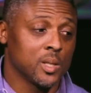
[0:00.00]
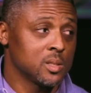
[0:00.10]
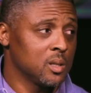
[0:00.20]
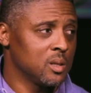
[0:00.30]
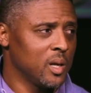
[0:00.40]
I
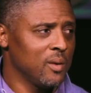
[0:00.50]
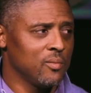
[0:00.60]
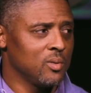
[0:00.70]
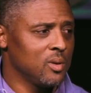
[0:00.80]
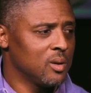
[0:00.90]
said,
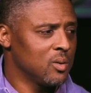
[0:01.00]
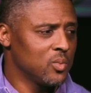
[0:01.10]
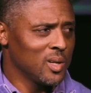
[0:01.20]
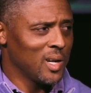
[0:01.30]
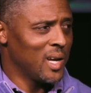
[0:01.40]

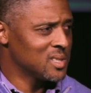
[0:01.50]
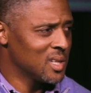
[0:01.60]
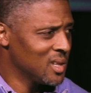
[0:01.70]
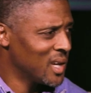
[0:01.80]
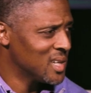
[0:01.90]
when the last
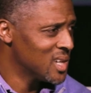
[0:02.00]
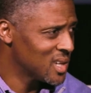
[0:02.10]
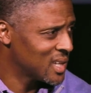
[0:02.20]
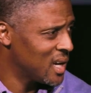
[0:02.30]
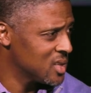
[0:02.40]
time you guys
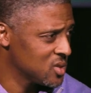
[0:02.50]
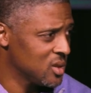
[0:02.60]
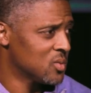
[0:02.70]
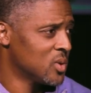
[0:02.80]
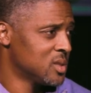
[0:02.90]
had a
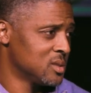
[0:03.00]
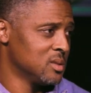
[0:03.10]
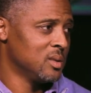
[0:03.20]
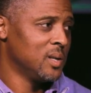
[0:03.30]
1,000-yard rusher?